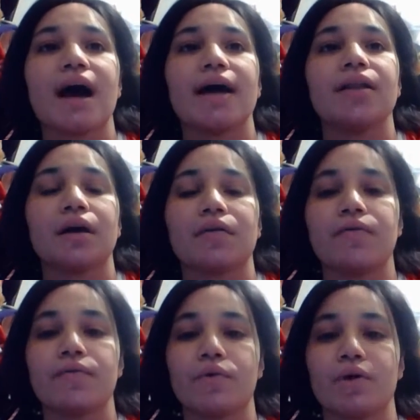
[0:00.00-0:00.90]
I
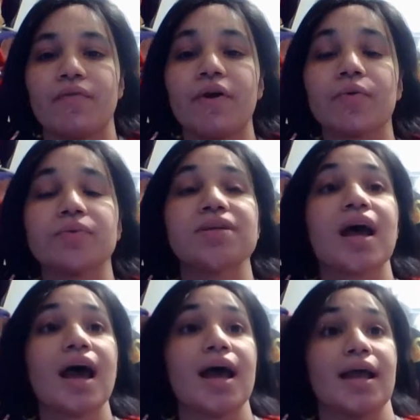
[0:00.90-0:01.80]
love foreign films.
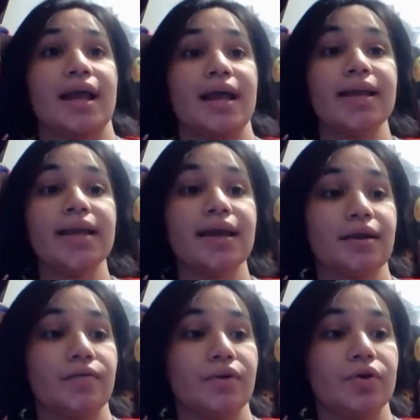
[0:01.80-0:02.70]

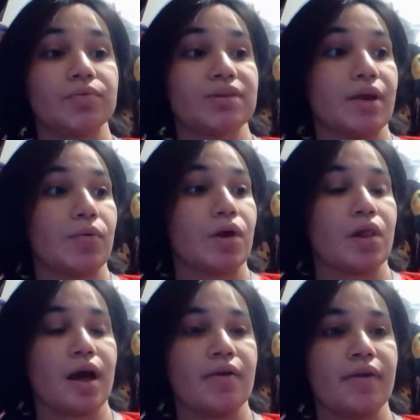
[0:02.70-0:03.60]
Indian films, there were a
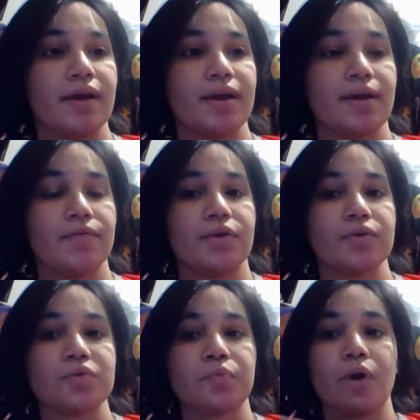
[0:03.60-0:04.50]
lot of Indian
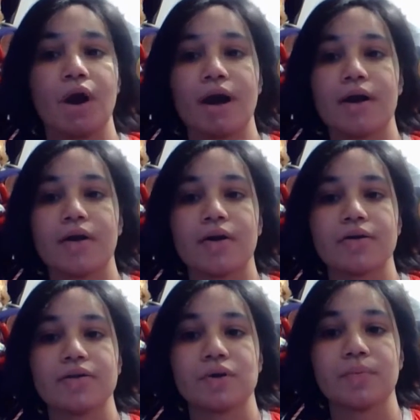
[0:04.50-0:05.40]
films
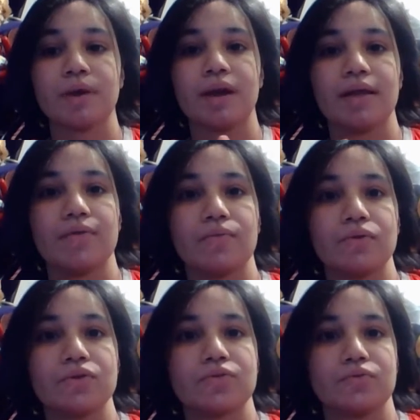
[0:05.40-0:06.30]
prior to me
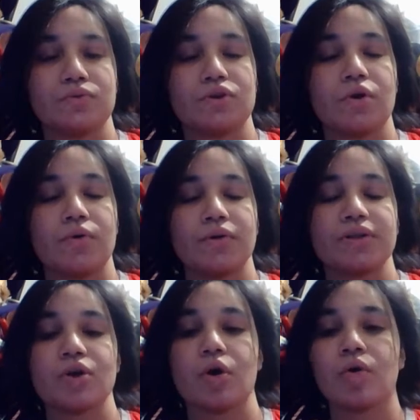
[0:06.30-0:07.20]
to go on
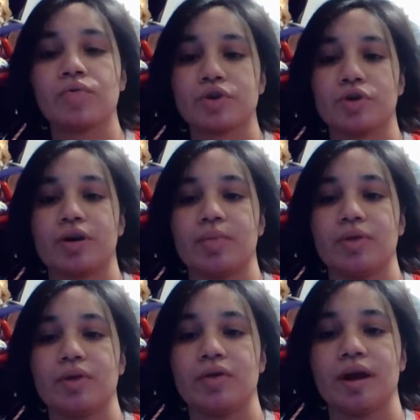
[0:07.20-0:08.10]
this whole journey
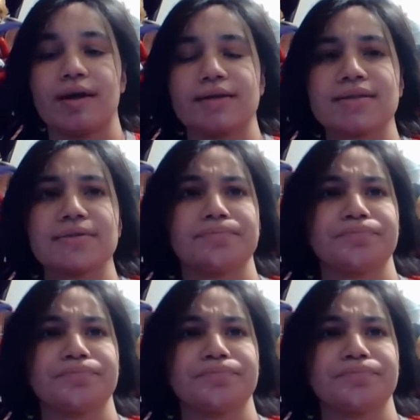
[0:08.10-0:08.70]
with you guys.